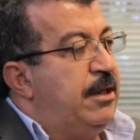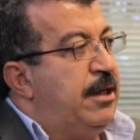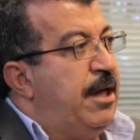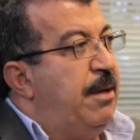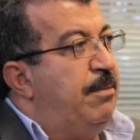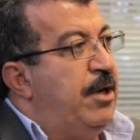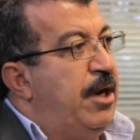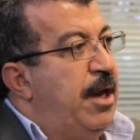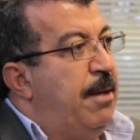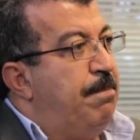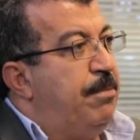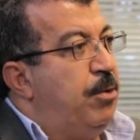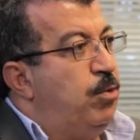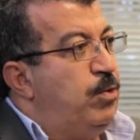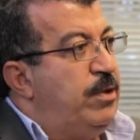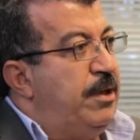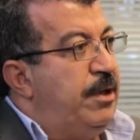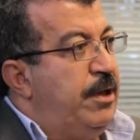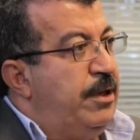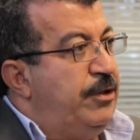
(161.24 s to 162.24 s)
Coming up
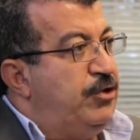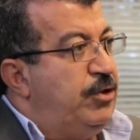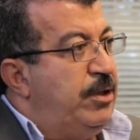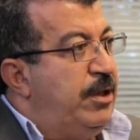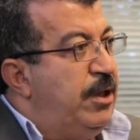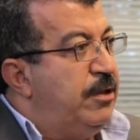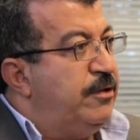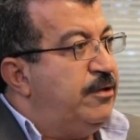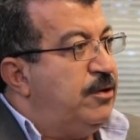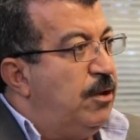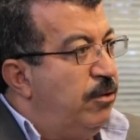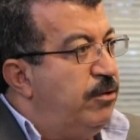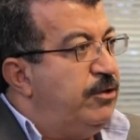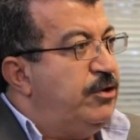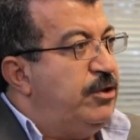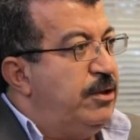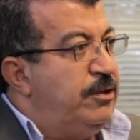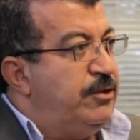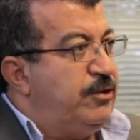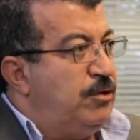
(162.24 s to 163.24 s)
with an engineering
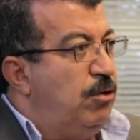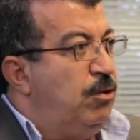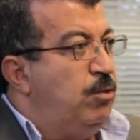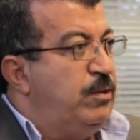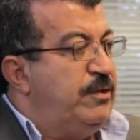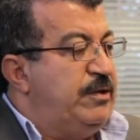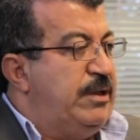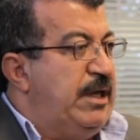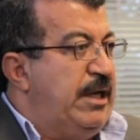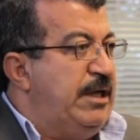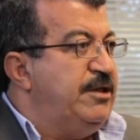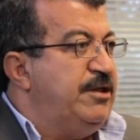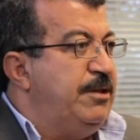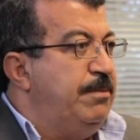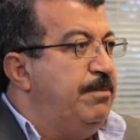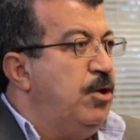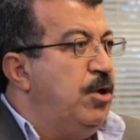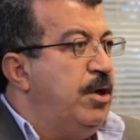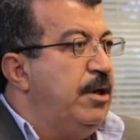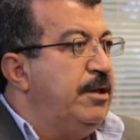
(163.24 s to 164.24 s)
solution is always the easy
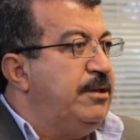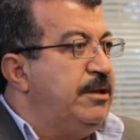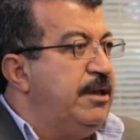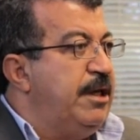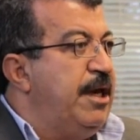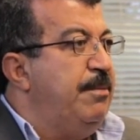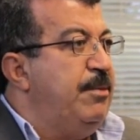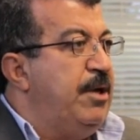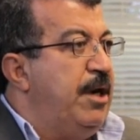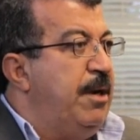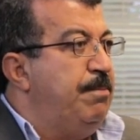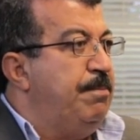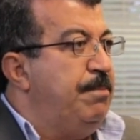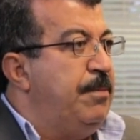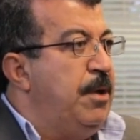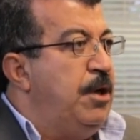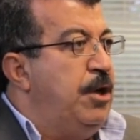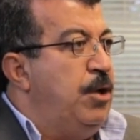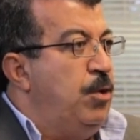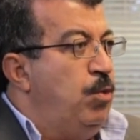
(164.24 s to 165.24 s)
part. Coming up
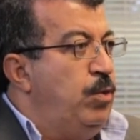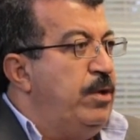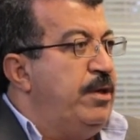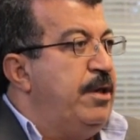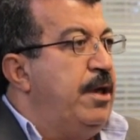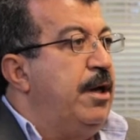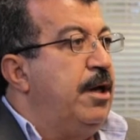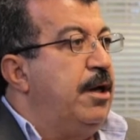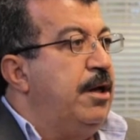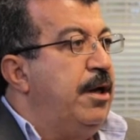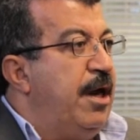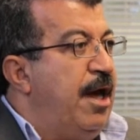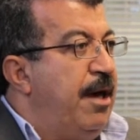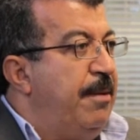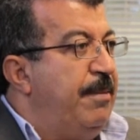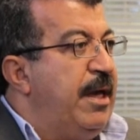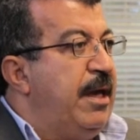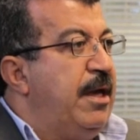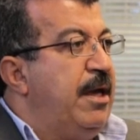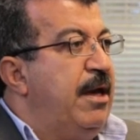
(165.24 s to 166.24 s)
with an
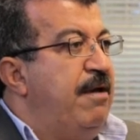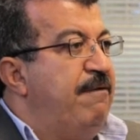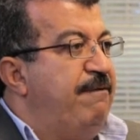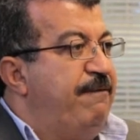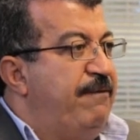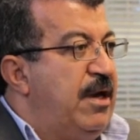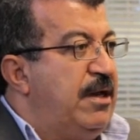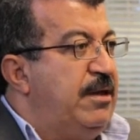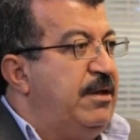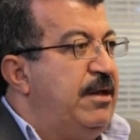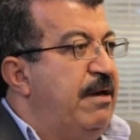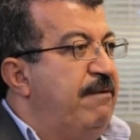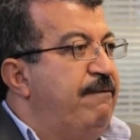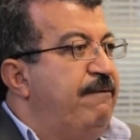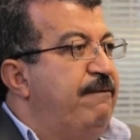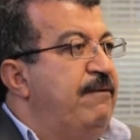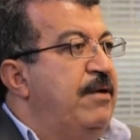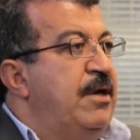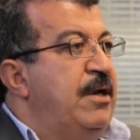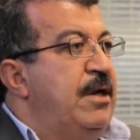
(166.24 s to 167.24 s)
economic,
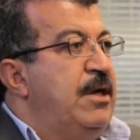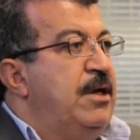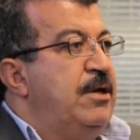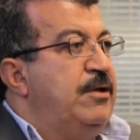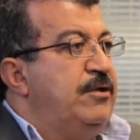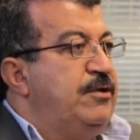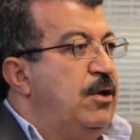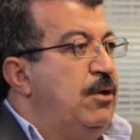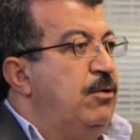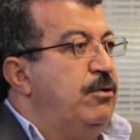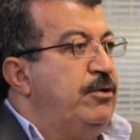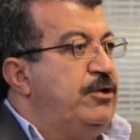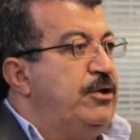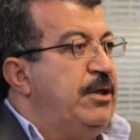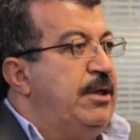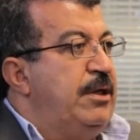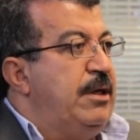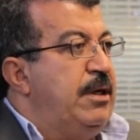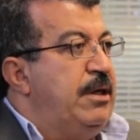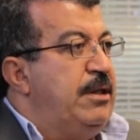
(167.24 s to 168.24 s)
effective
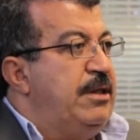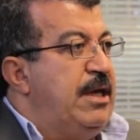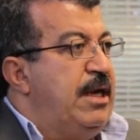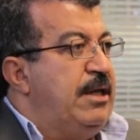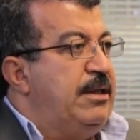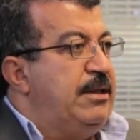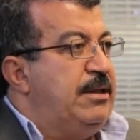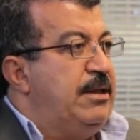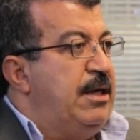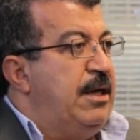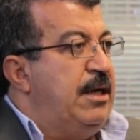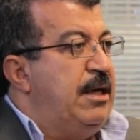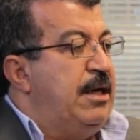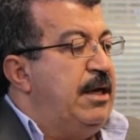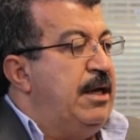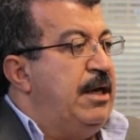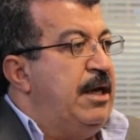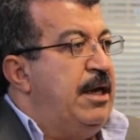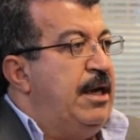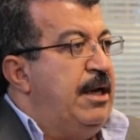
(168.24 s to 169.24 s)
solution
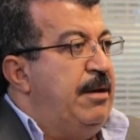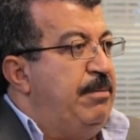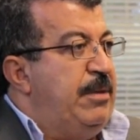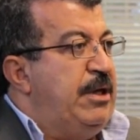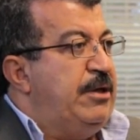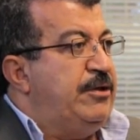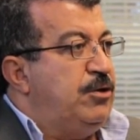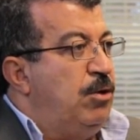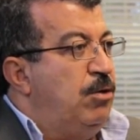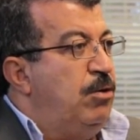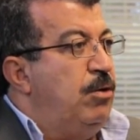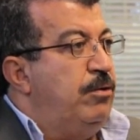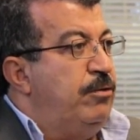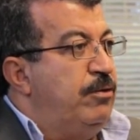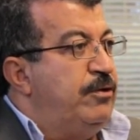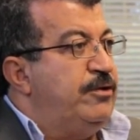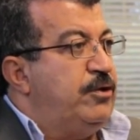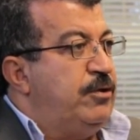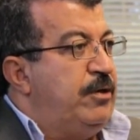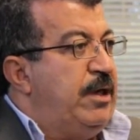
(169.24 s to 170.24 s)
that meets all
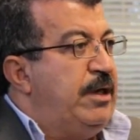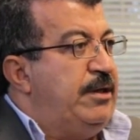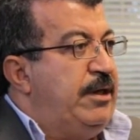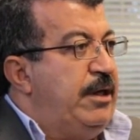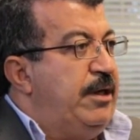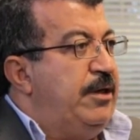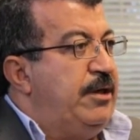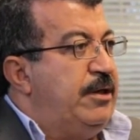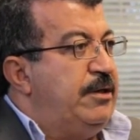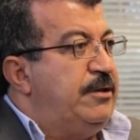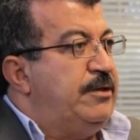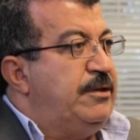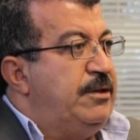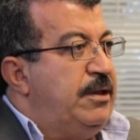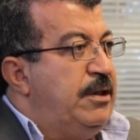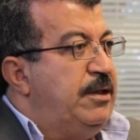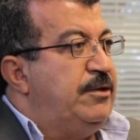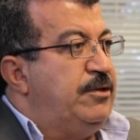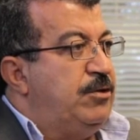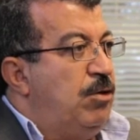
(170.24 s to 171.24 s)
those criteria
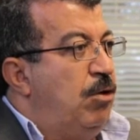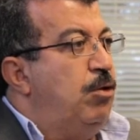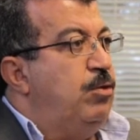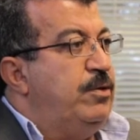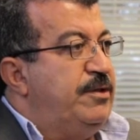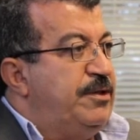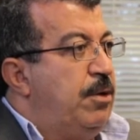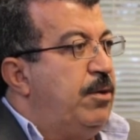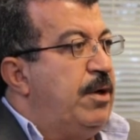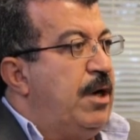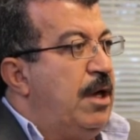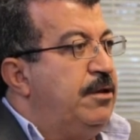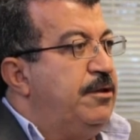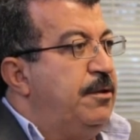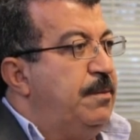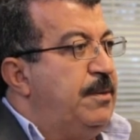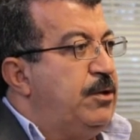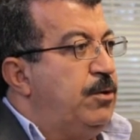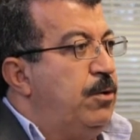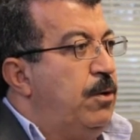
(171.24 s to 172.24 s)
is always our
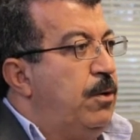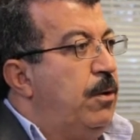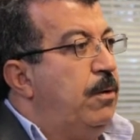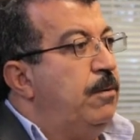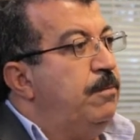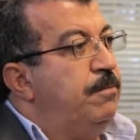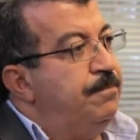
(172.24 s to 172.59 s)
ultimate goal.